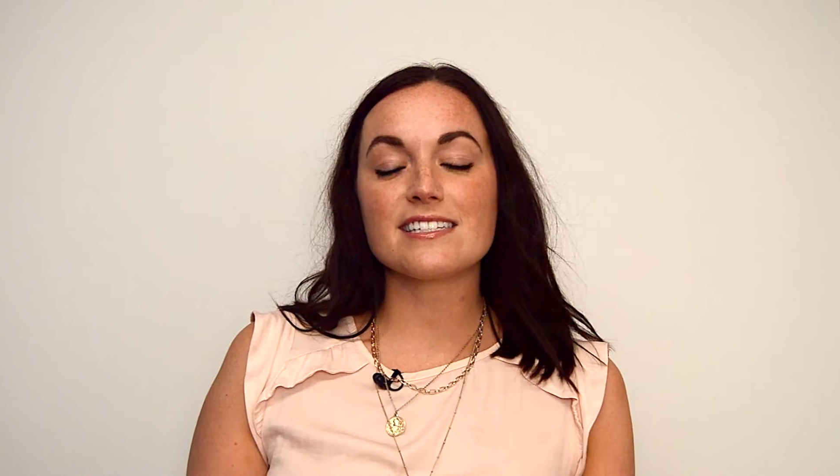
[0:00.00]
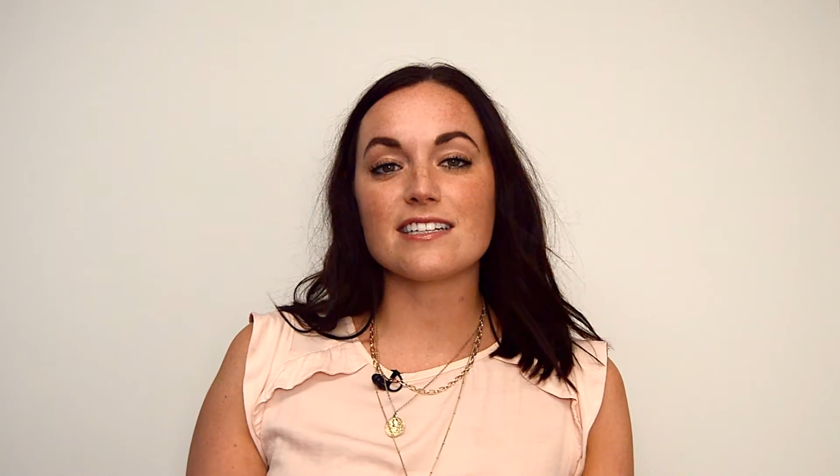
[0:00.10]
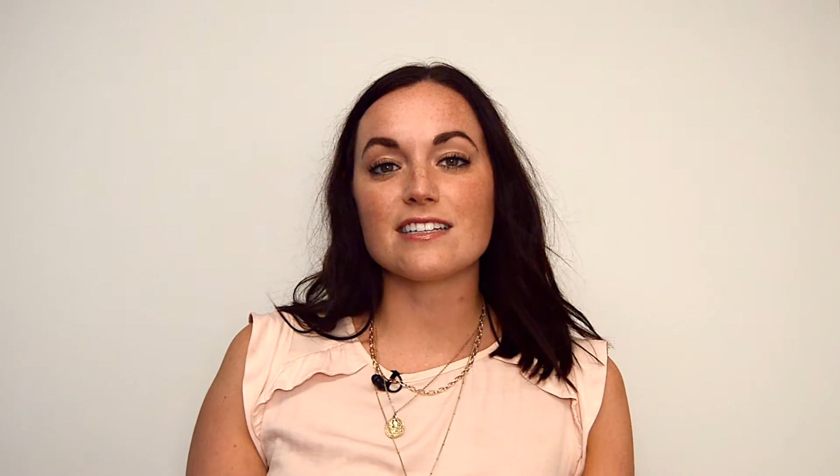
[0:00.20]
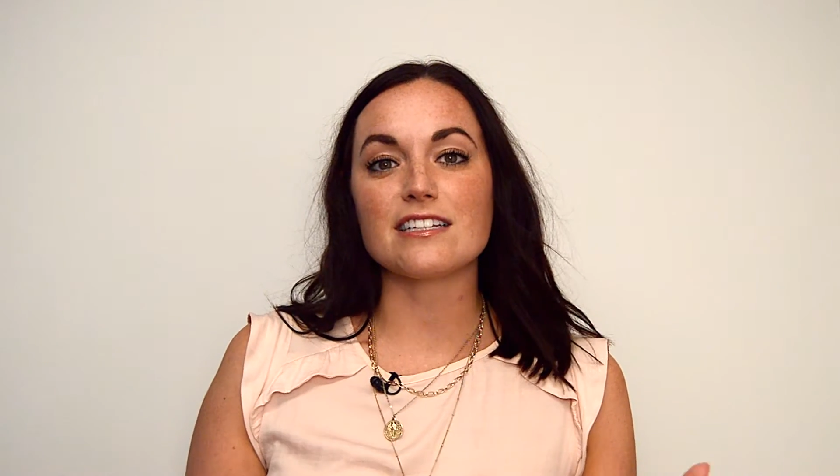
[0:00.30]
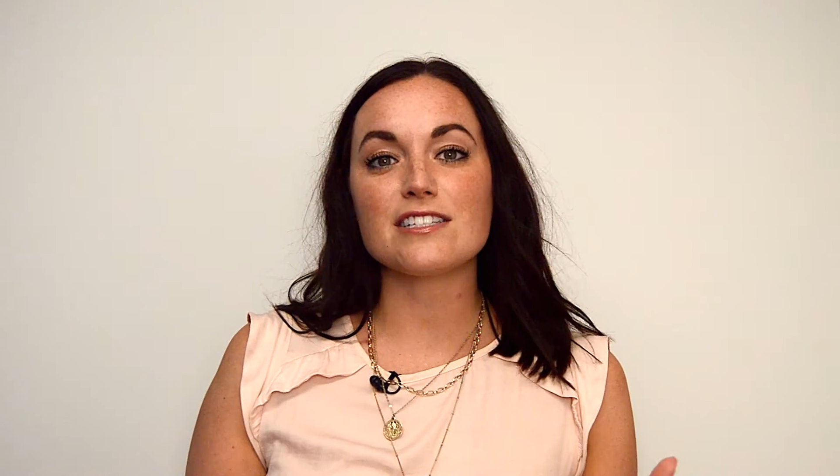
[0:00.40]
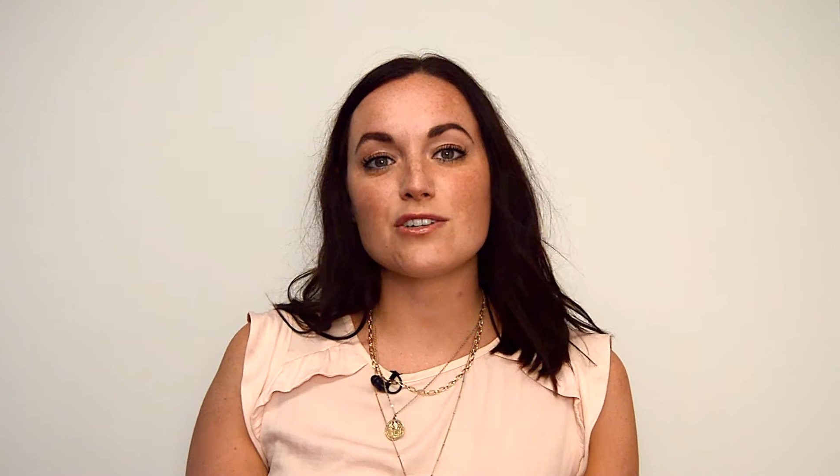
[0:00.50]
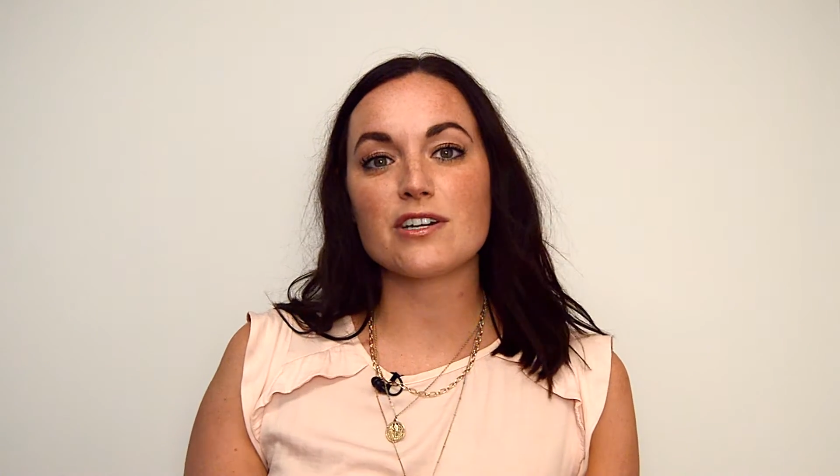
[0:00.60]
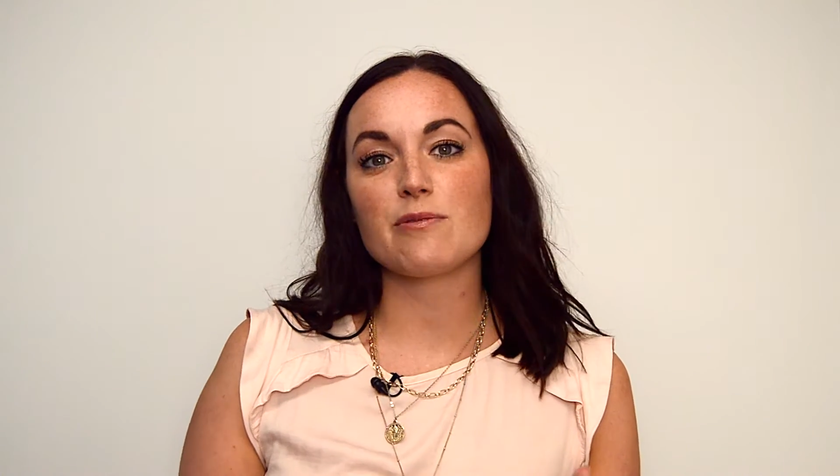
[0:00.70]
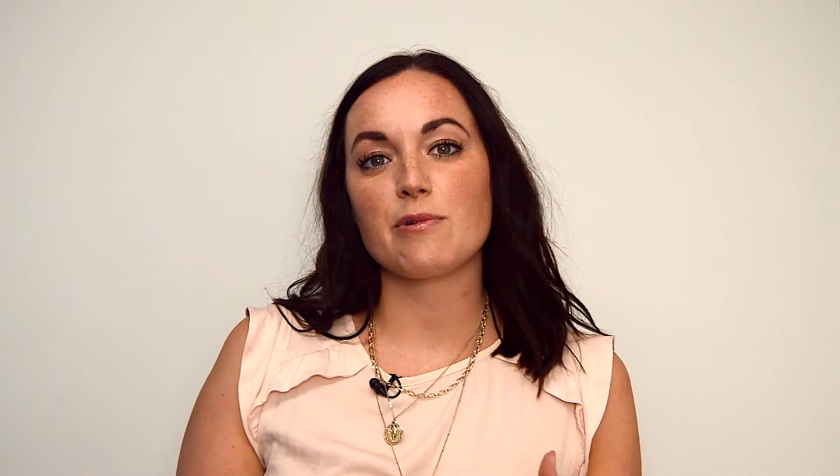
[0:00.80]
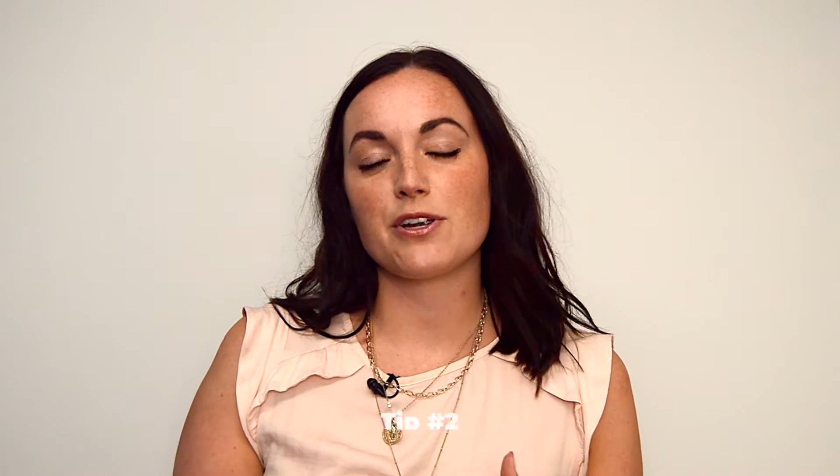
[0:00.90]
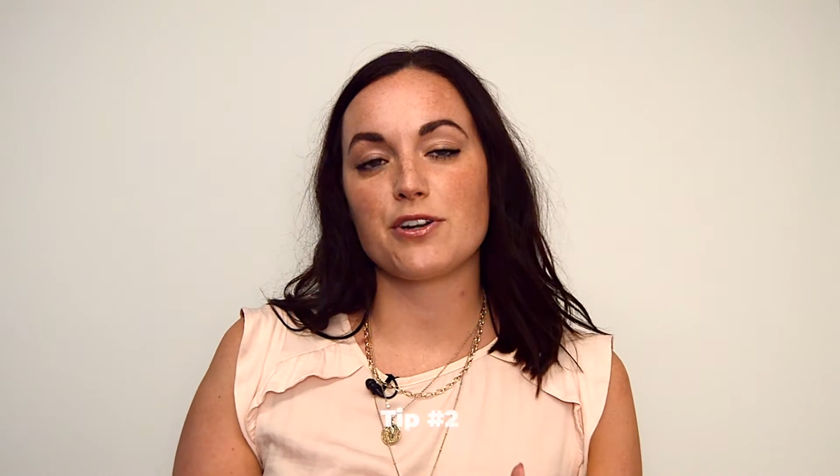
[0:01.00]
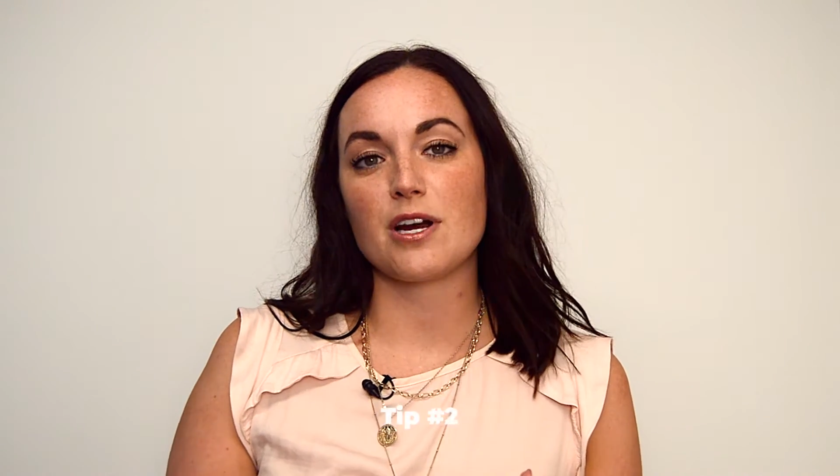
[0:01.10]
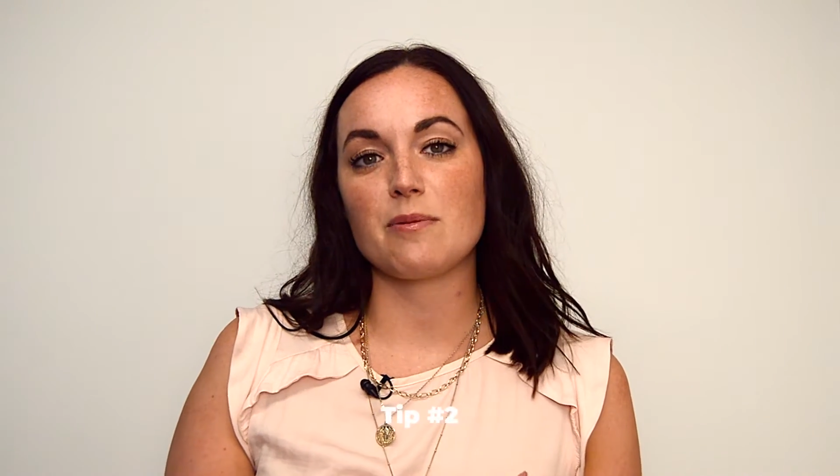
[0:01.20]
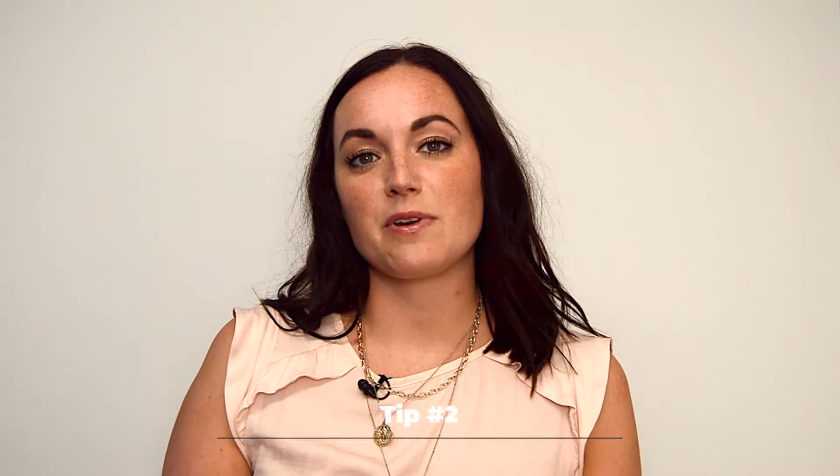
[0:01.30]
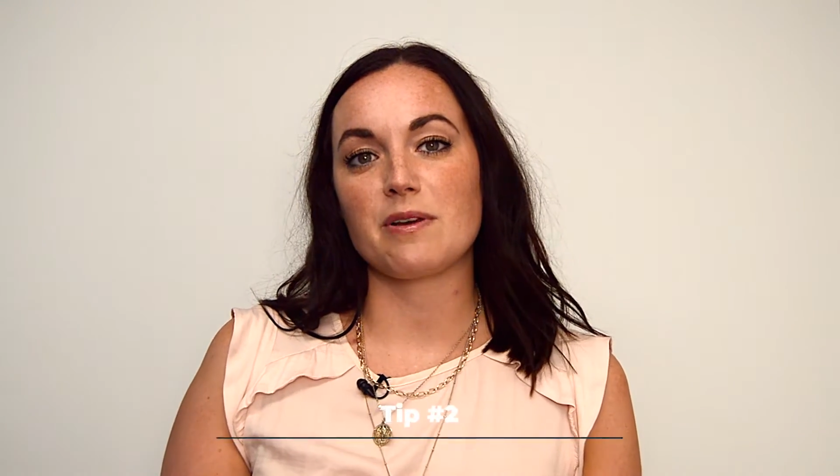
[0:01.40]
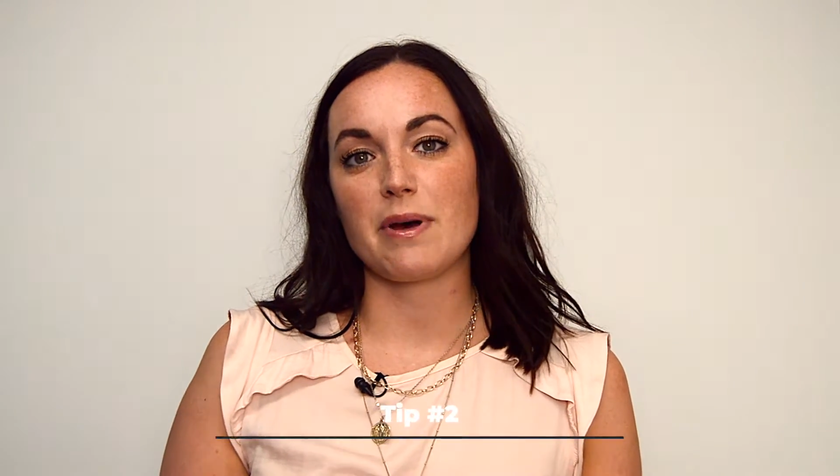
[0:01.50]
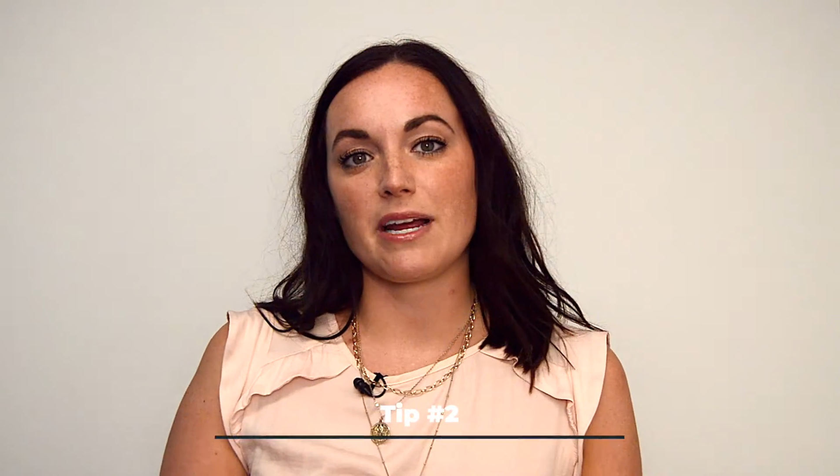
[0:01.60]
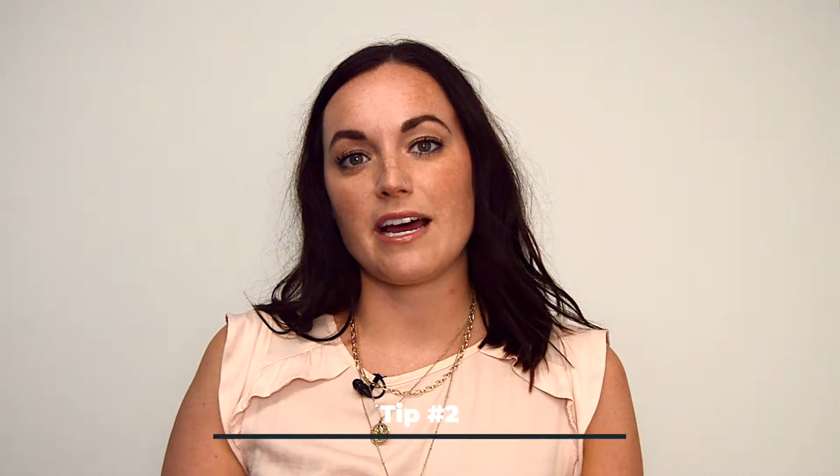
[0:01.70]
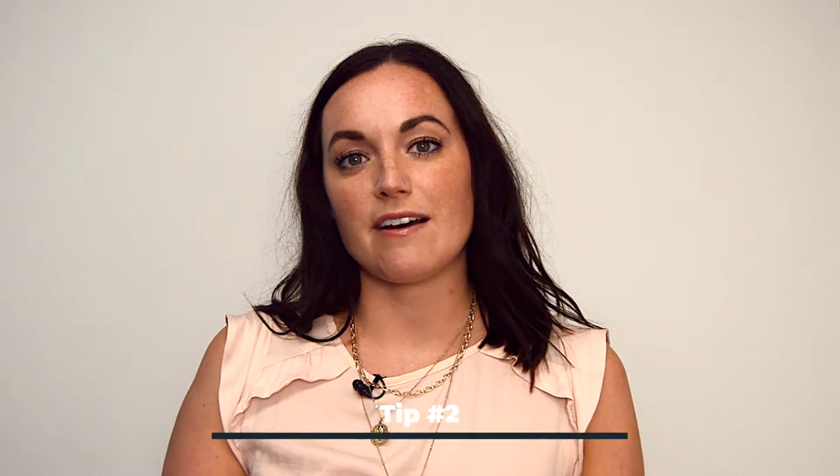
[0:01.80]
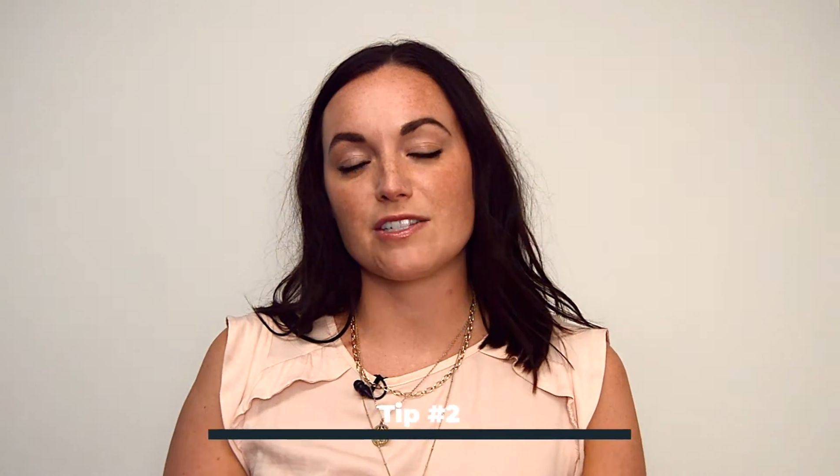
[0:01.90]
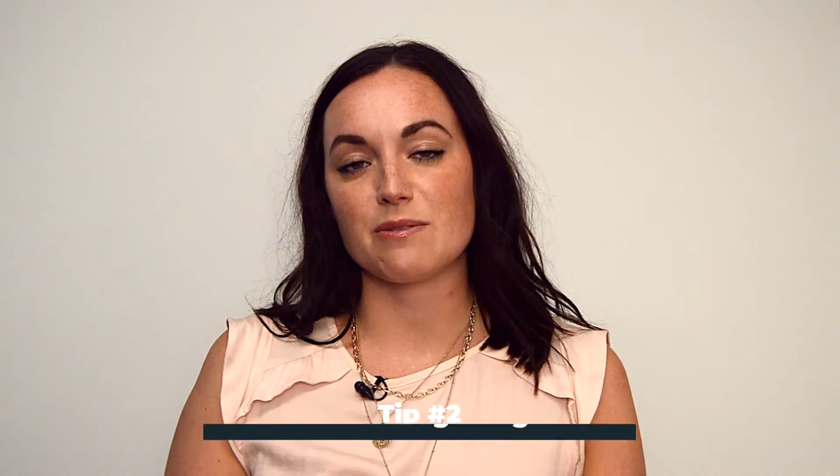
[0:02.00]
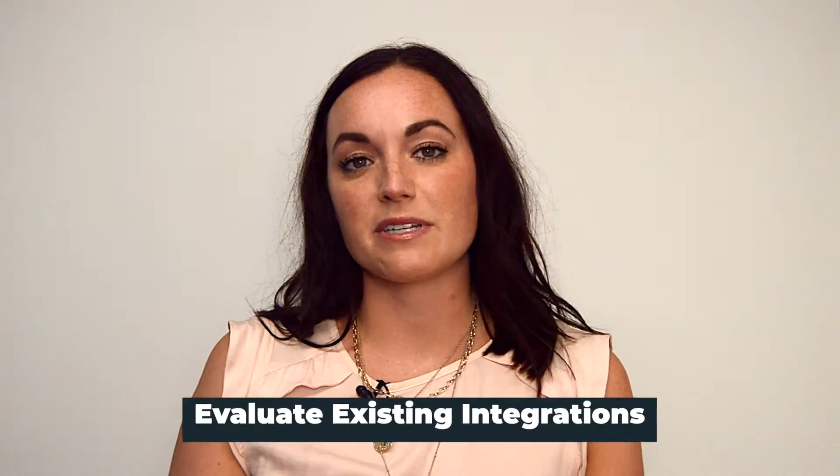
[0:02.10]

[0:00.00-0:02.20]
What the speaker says: let's look at where your company might have some